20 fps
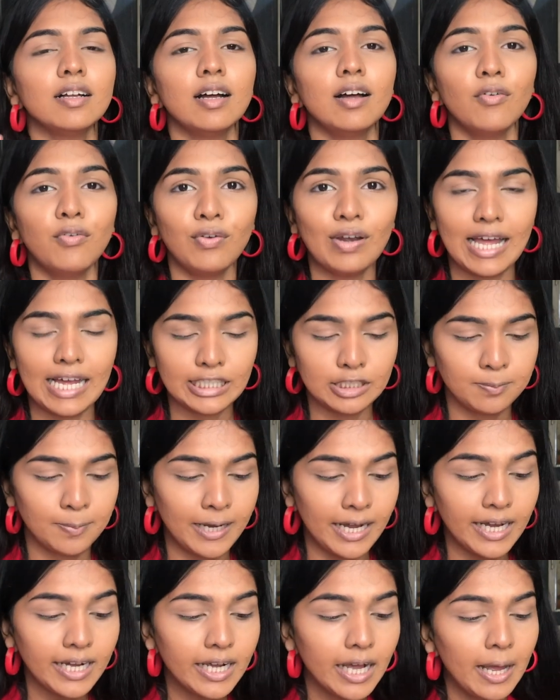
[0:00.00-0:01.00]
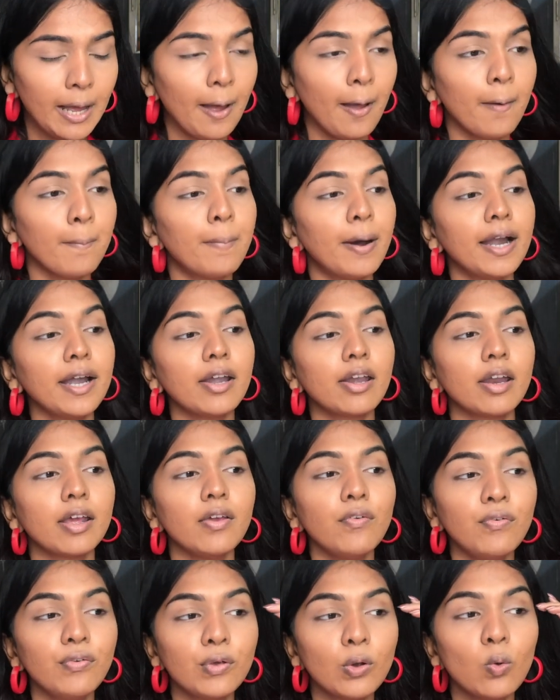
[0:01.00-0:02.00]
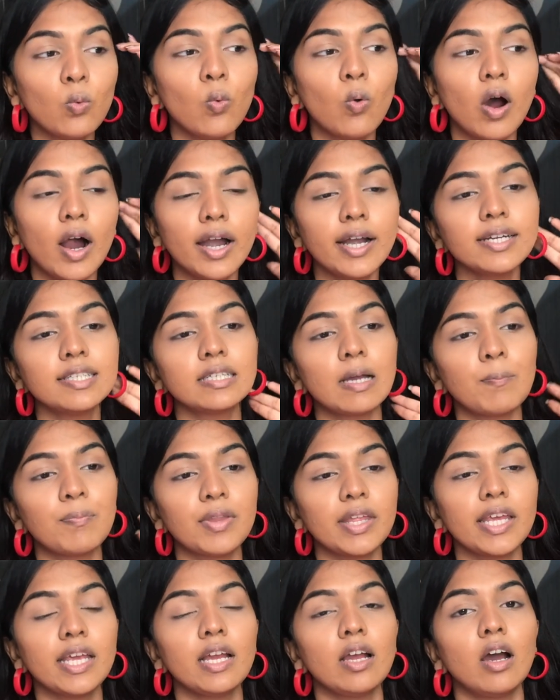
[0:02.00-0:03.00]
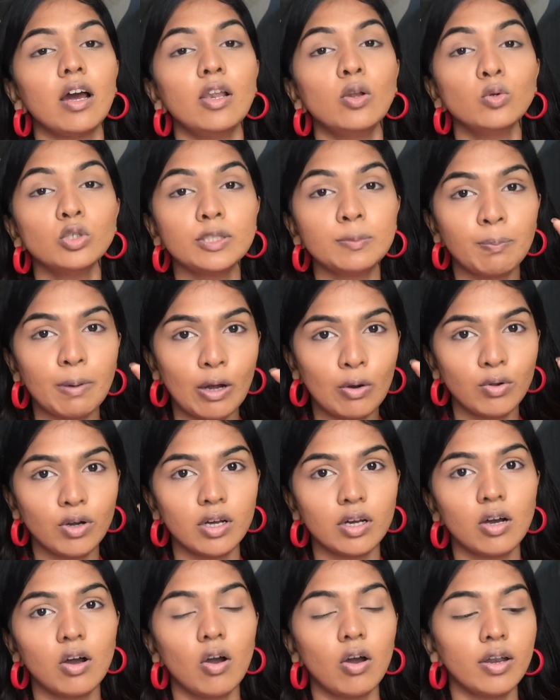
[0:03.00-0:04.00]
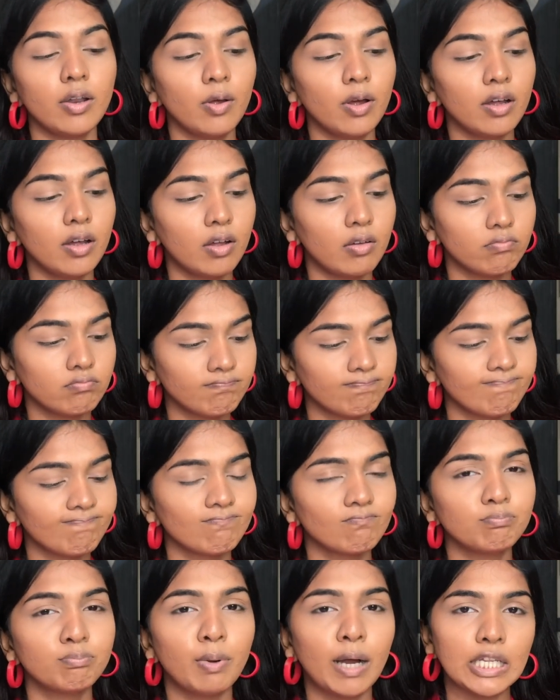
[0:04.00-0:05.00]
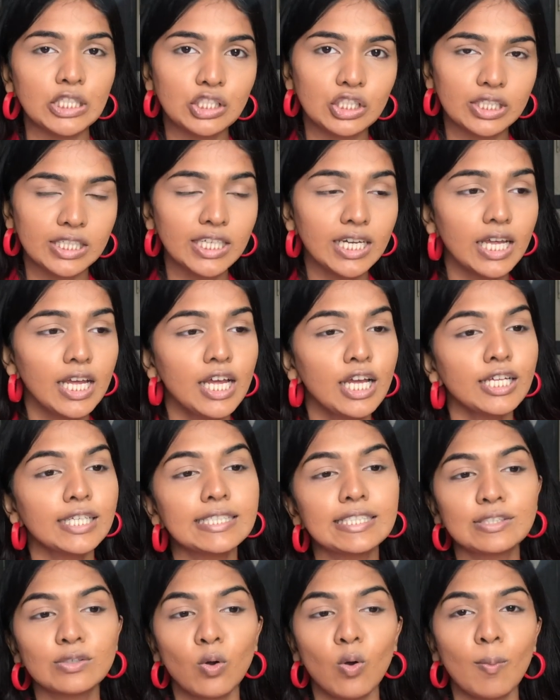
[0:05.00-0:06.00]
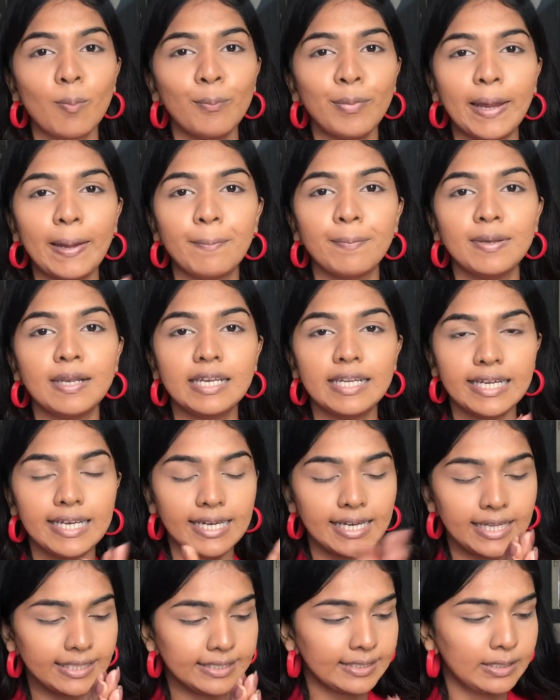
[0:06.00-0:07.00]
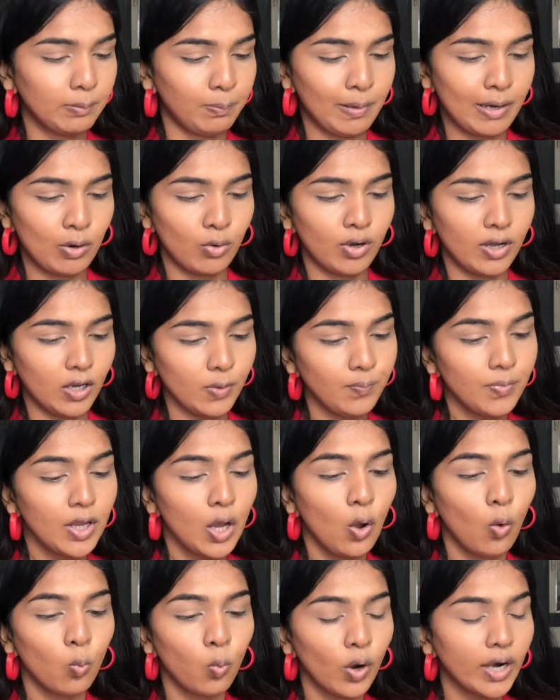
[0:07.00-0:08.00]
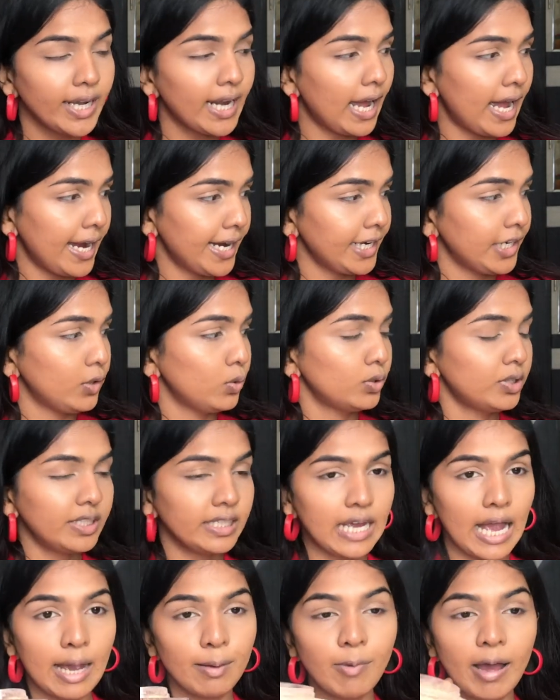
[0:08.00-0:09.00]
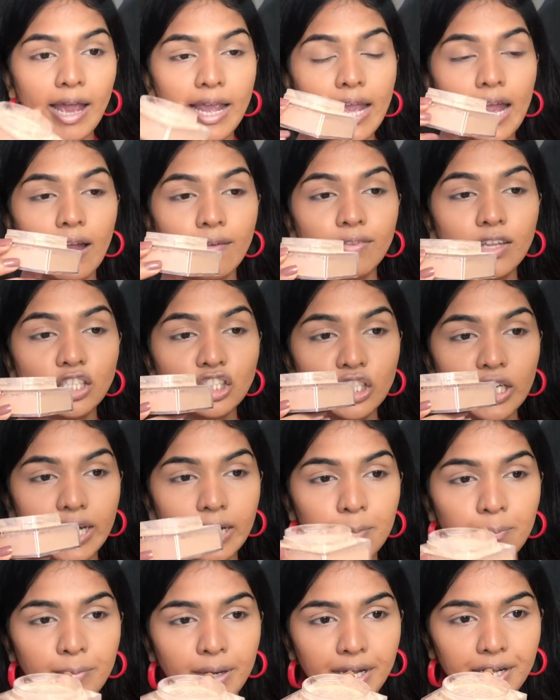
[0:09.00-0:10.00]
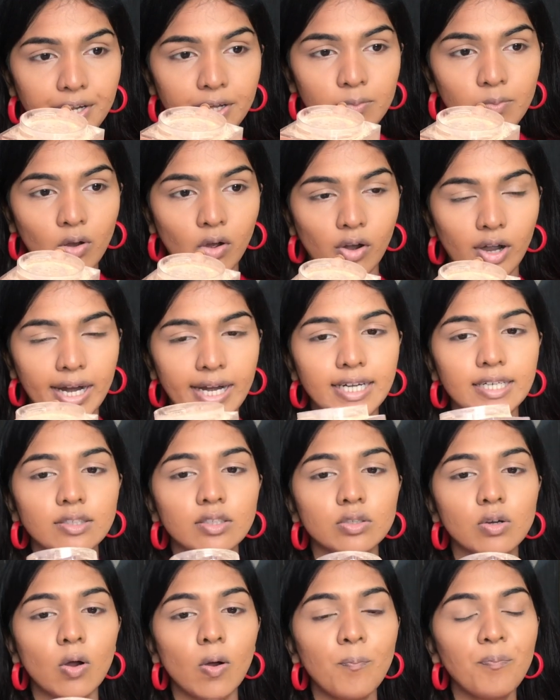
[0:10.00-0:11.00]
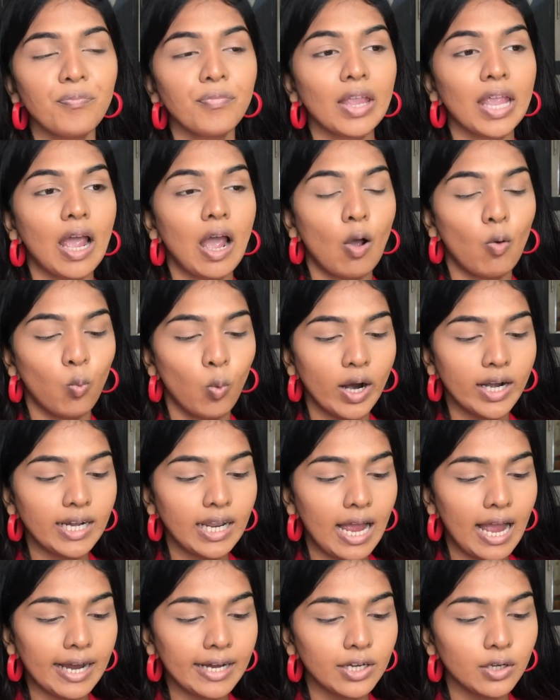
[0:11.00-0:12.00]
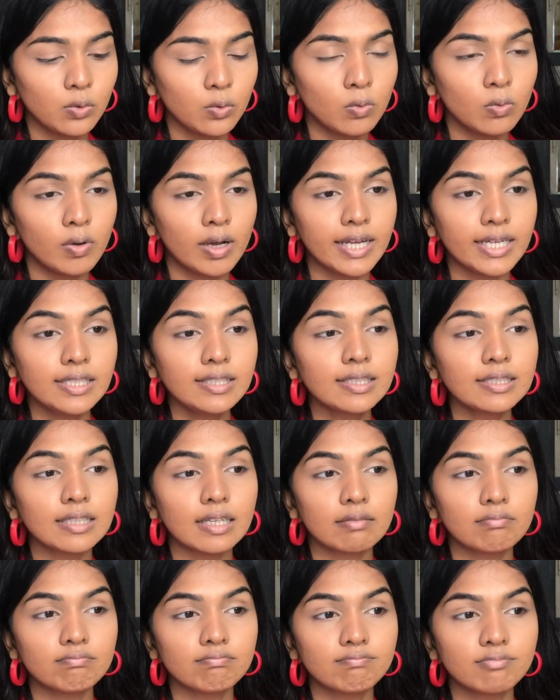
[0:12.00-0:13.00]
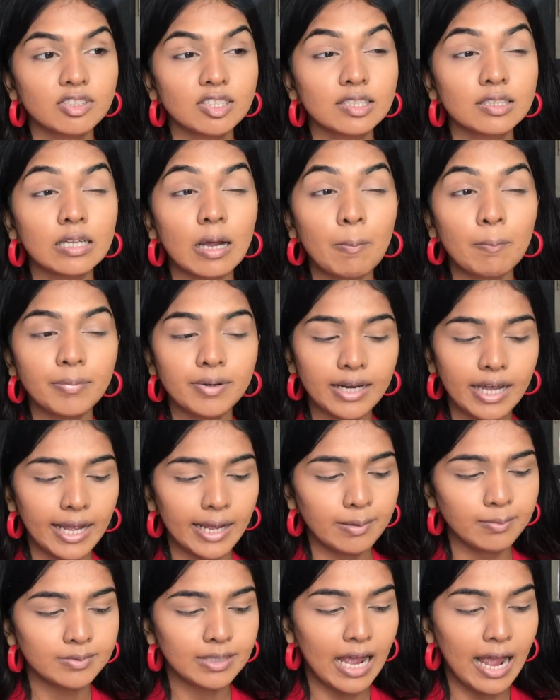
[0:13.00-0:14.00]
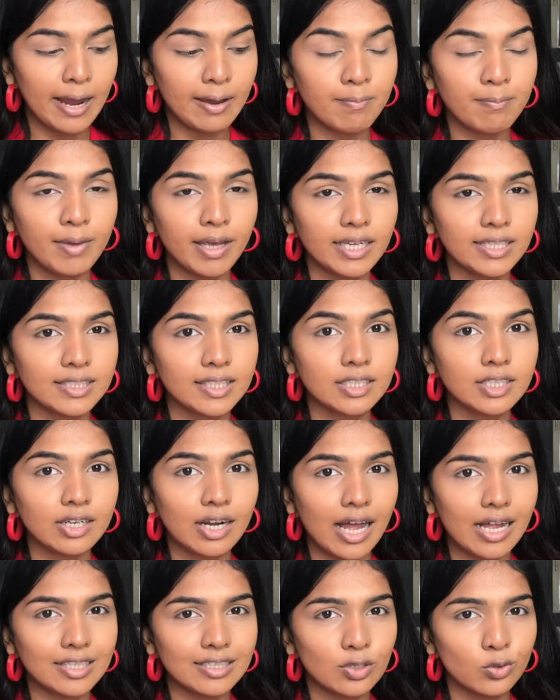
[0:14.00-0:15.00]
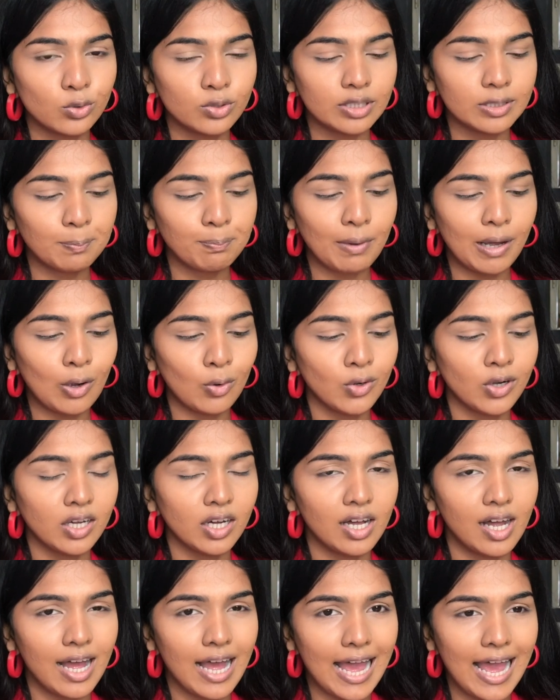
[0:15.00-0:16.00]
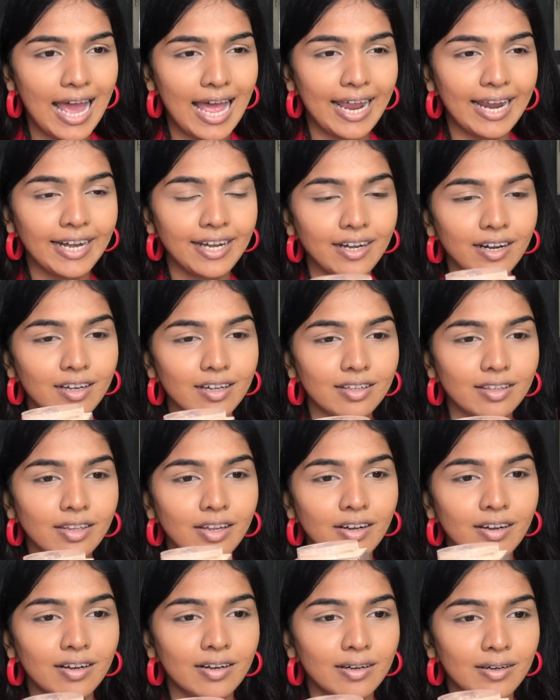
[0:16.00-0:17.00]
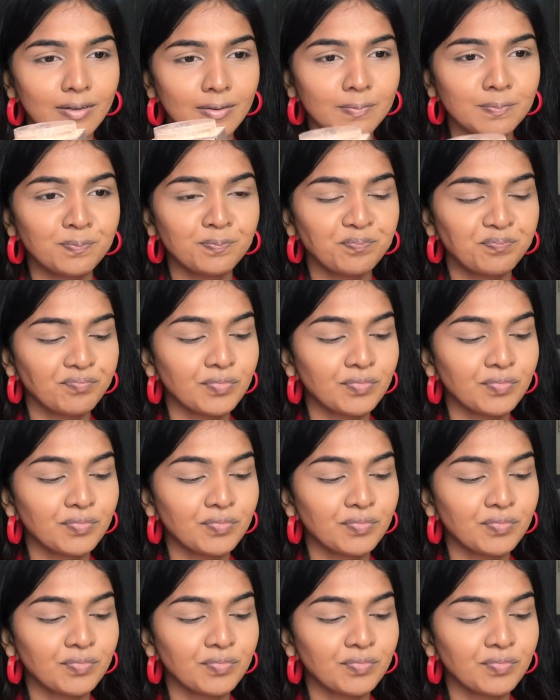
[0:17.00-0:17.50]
uh, flashback but if you want something a loose powder on a budget so maybelline is the powder what i do see i i have the shade medium all right so what i do is sometimes I mix the translucent powder and the